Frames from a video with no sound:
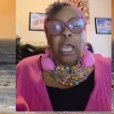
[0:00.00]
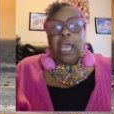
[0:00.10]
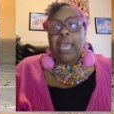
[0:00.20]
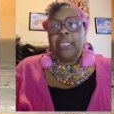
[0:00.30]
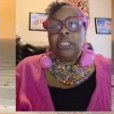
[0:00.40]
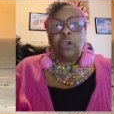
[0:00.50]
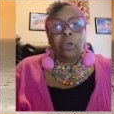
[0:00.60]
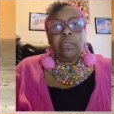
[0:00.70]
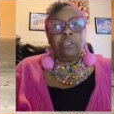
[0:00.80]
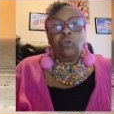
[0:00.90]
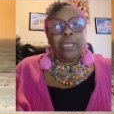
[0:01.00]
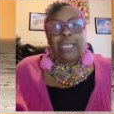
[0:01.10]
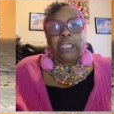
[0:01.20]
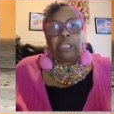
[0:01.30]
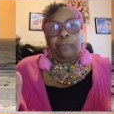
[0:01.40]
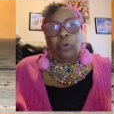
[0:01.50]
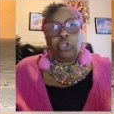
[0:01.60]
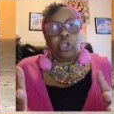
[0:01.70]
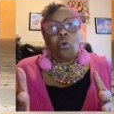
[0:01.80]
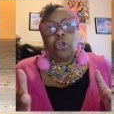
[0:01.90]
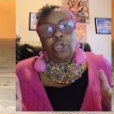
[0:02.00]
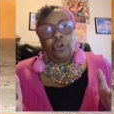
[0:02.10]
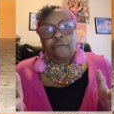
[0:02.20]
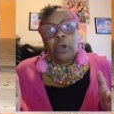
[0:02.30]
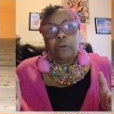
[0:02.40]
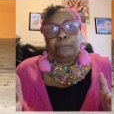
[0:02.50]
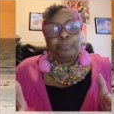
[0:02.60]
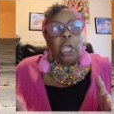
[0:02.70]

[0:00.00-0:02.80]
And so it sort of eats up your storage on your phone.